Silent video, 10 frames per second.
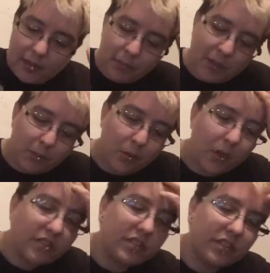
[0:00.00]
people who
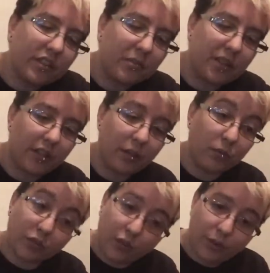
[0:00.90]
watch this is going to be like, oh,
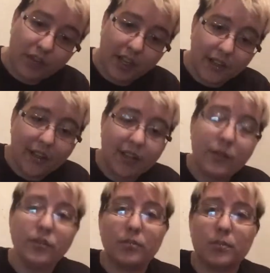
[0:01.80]
so you're saying that I
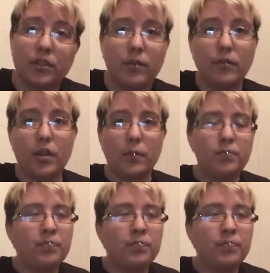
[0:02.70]
don't support you. No.